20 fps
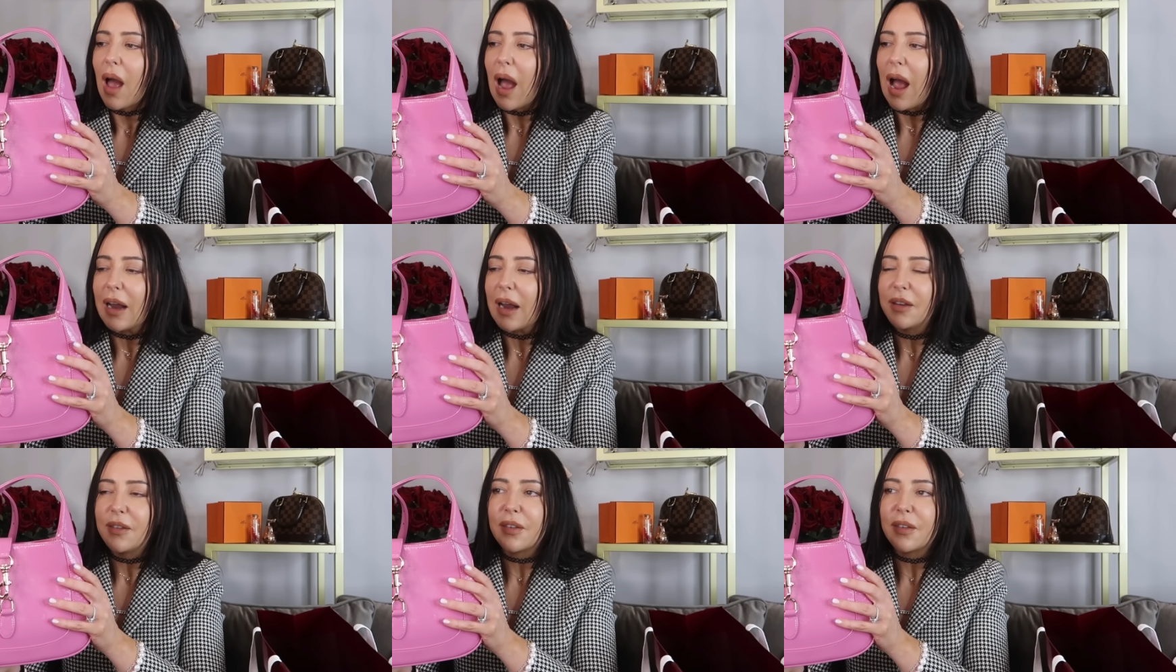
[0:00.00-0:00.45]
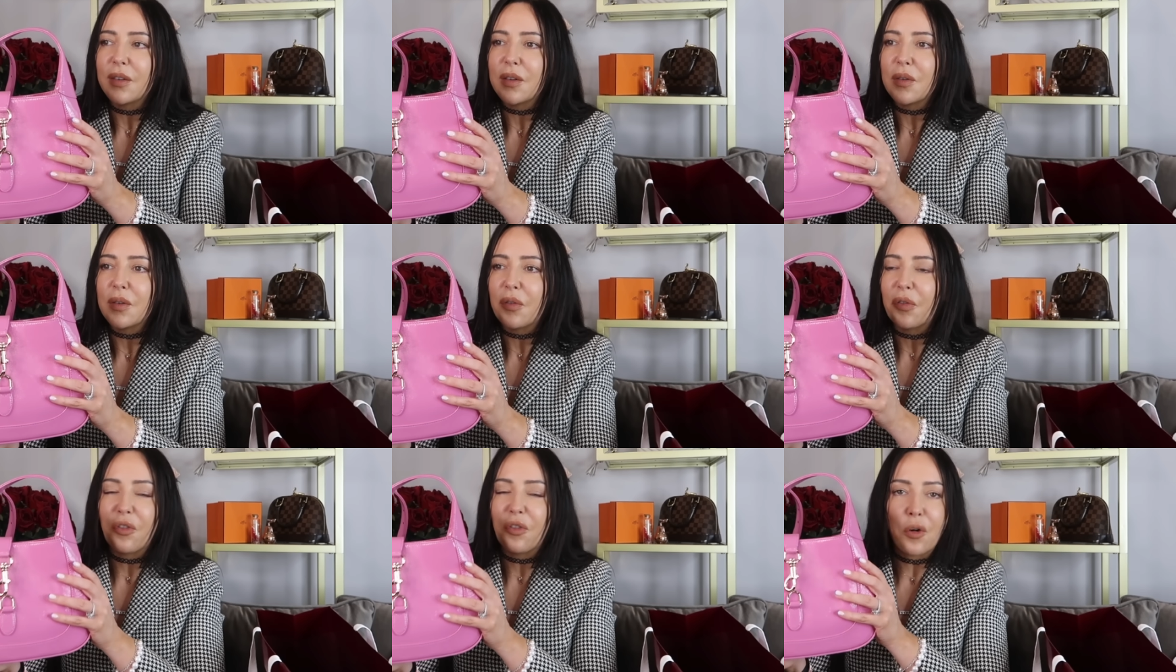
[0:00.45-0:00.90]
and
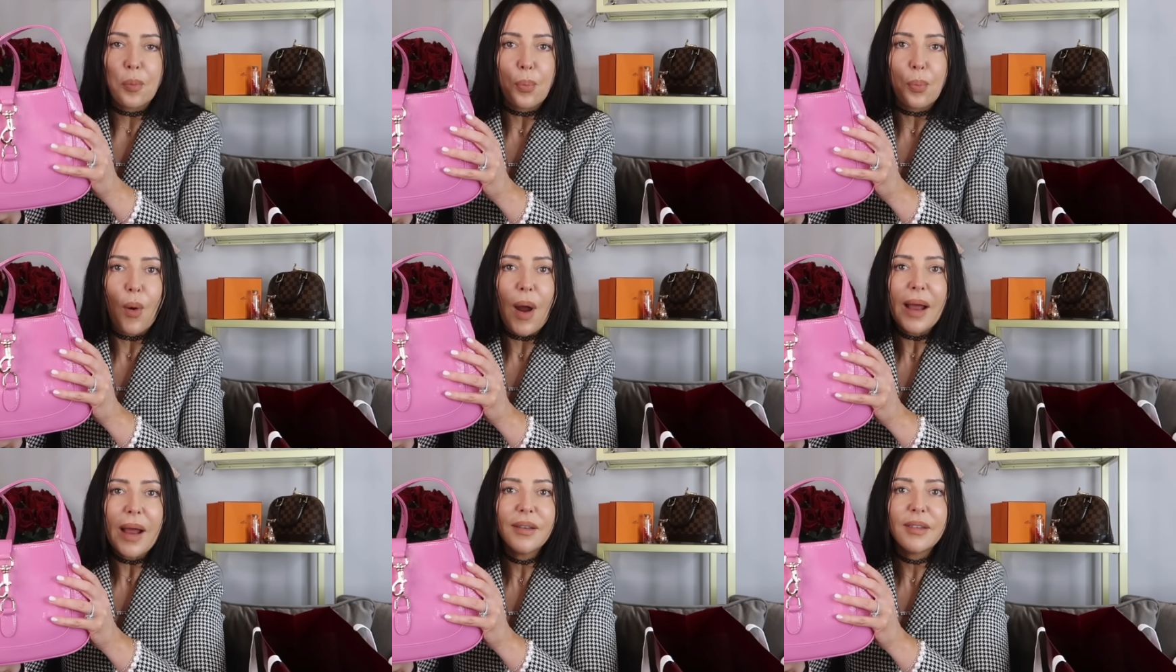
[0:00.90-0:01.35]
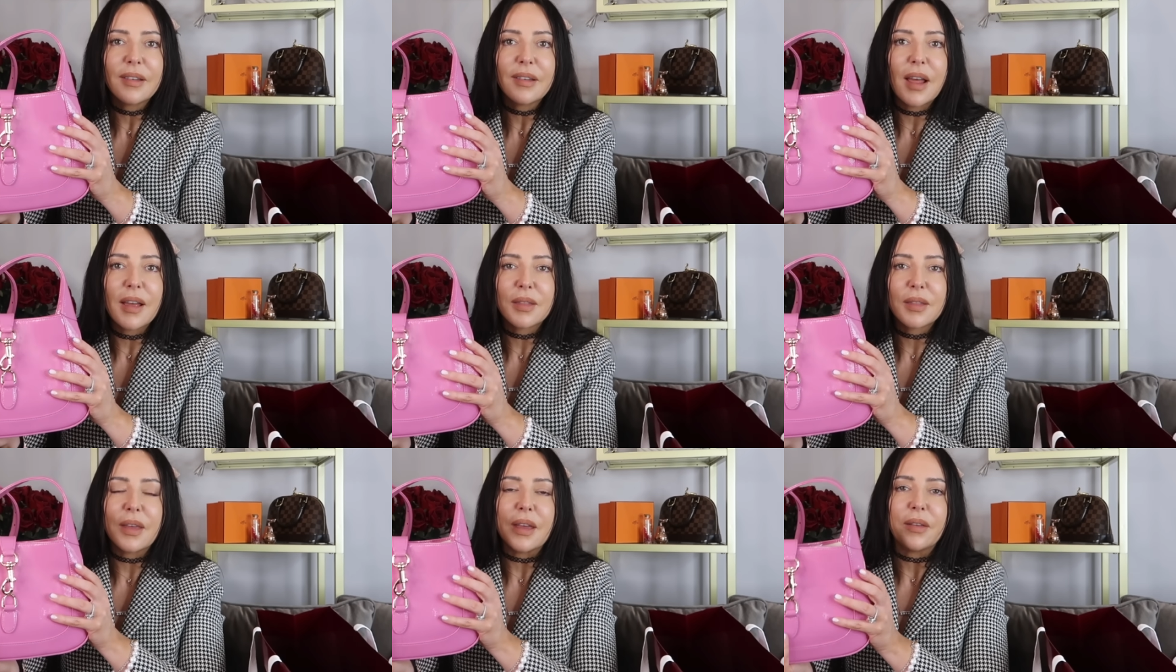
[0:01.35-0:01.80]
for a brand
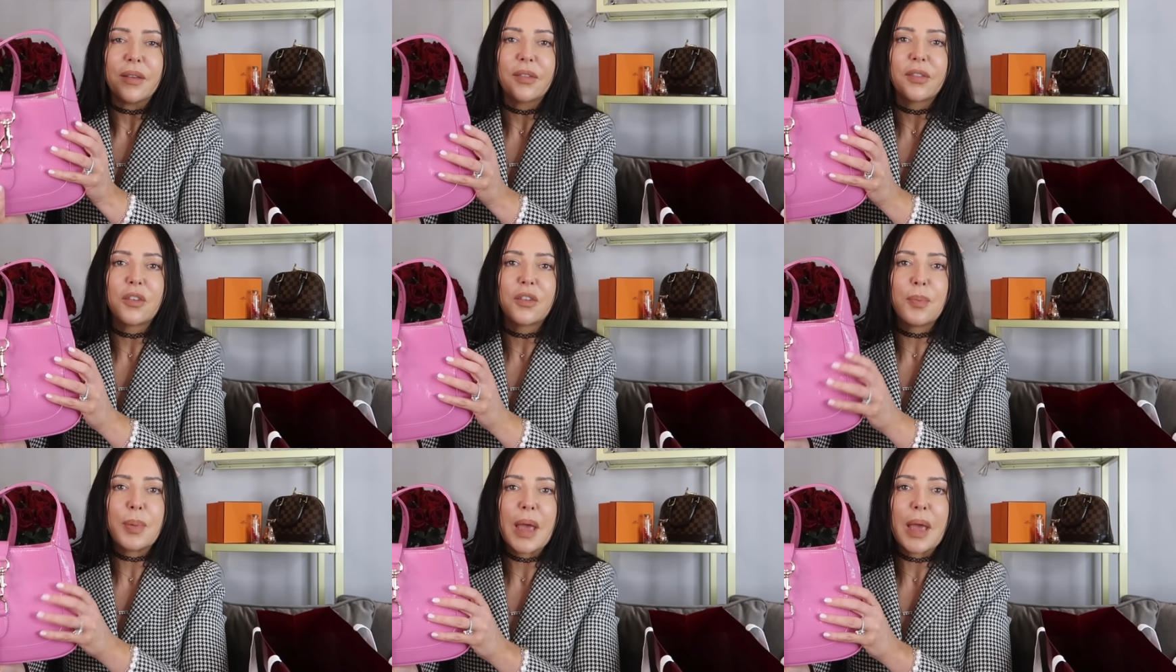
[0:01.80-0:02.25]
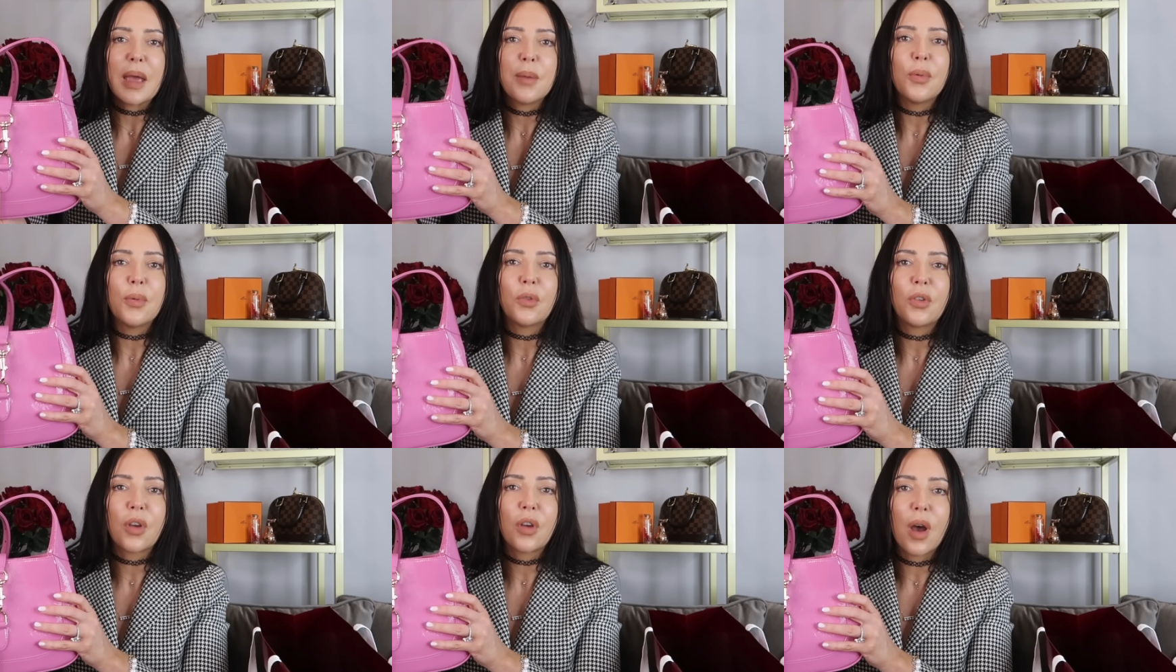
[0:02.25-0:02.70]
like this to be
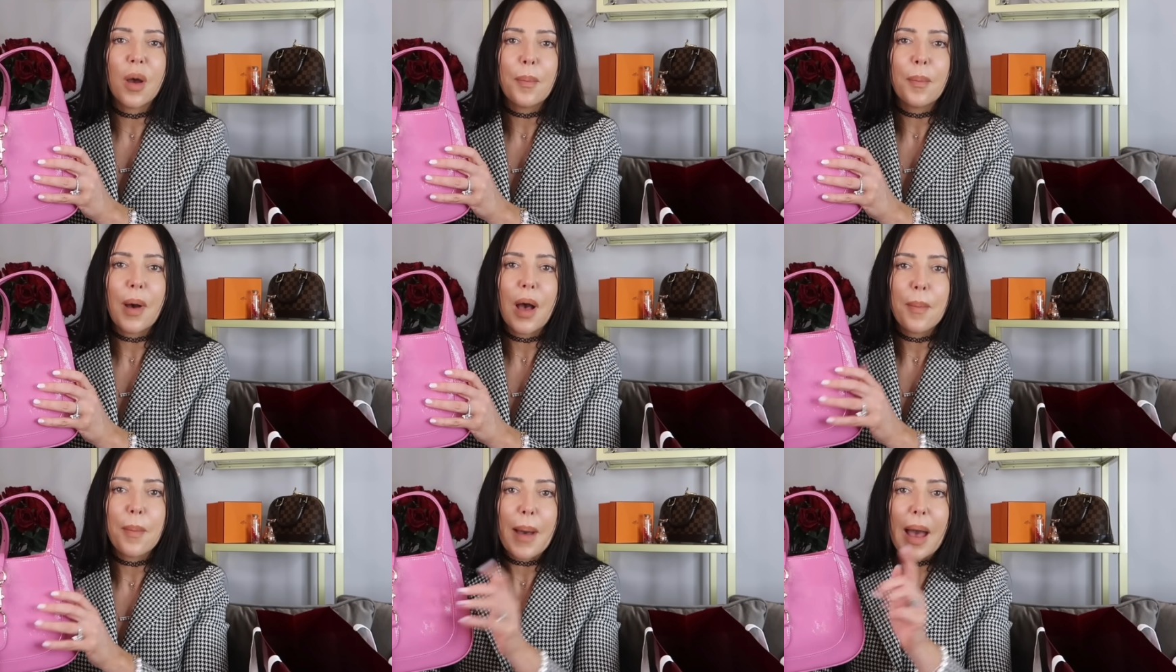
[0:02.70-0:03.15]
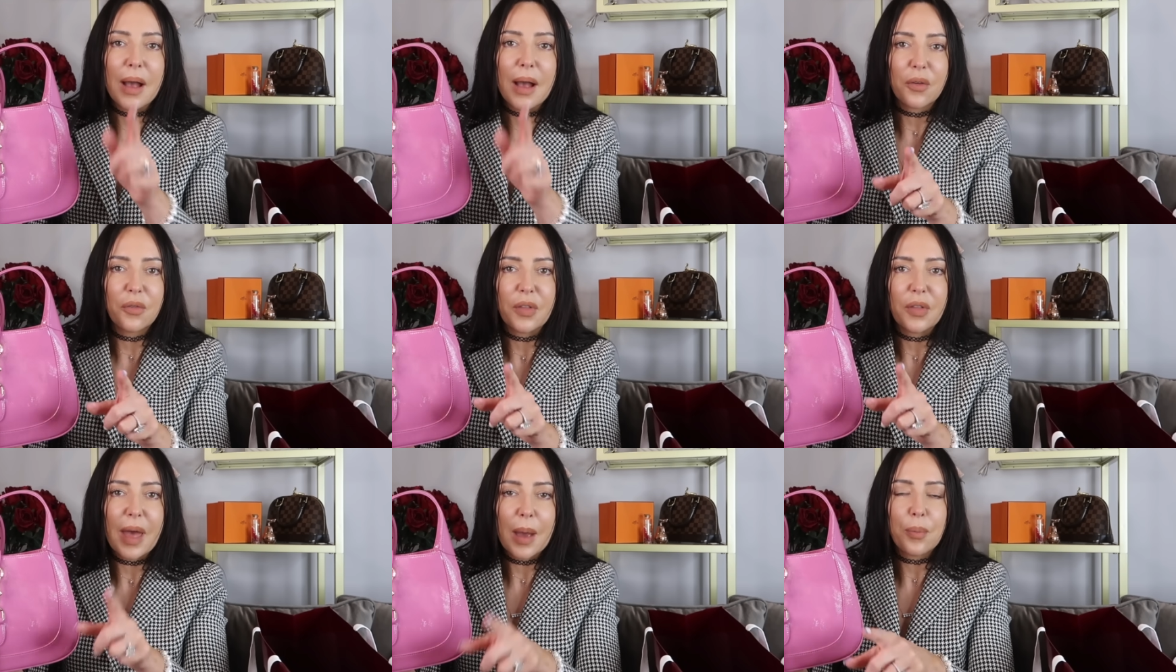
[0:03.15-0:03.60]
able to go and buy a bag
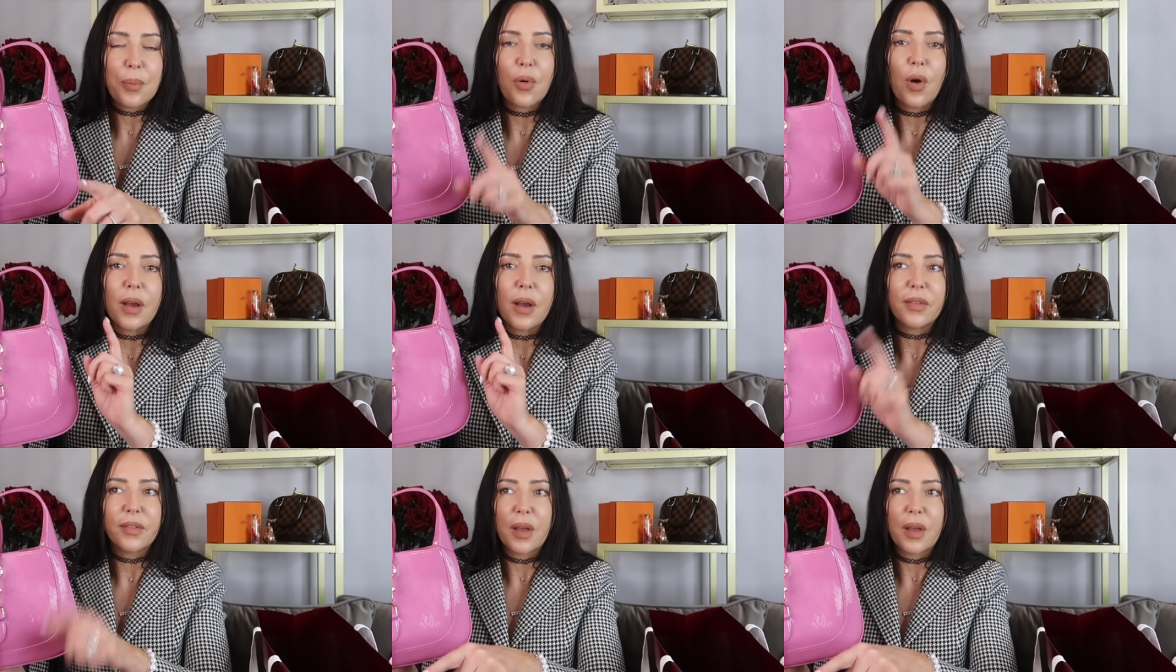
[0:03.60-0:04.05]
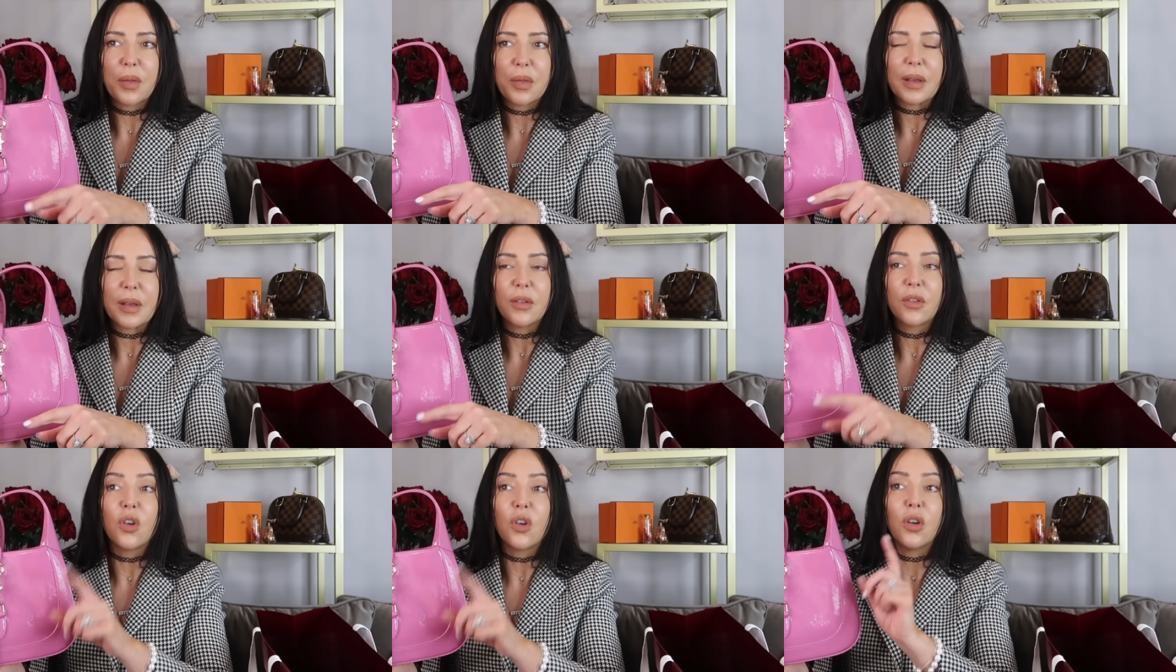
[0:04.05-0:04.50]
for that price, I
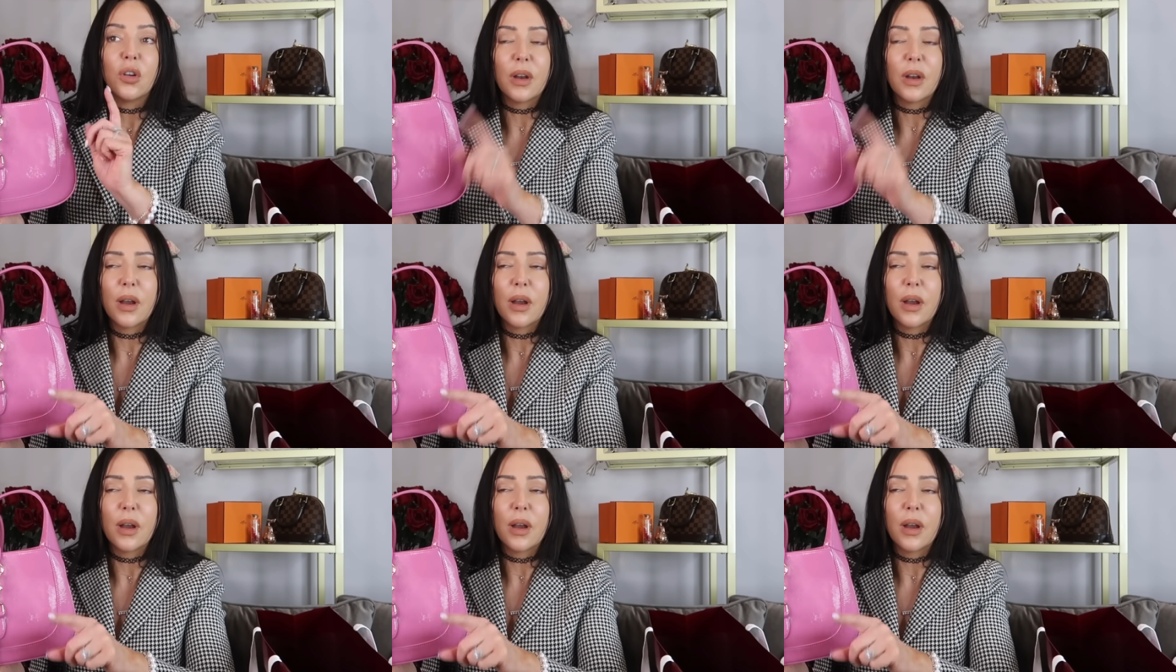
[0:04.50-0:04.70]
think is good.